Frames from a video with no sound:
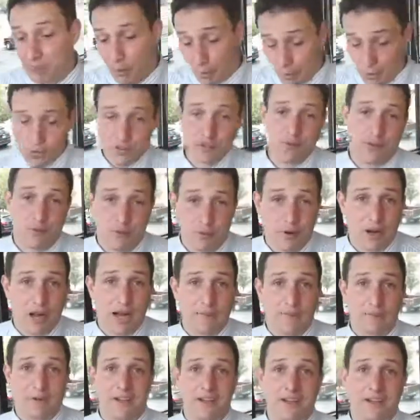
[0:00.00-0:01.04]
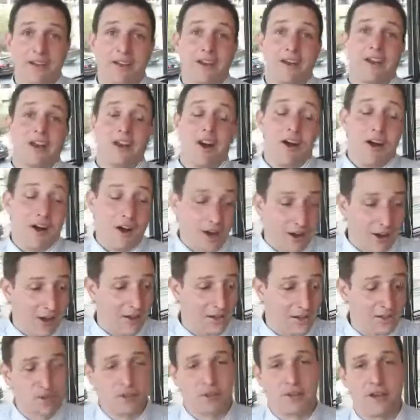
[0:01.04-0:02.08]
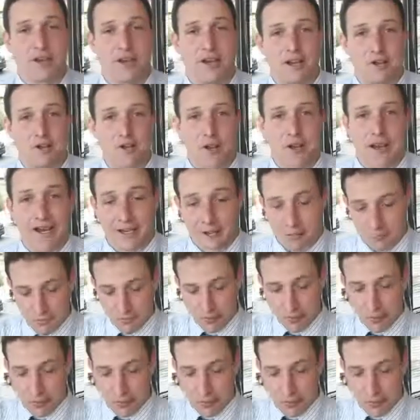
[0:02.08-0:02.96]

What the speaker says: personal property onto the contract.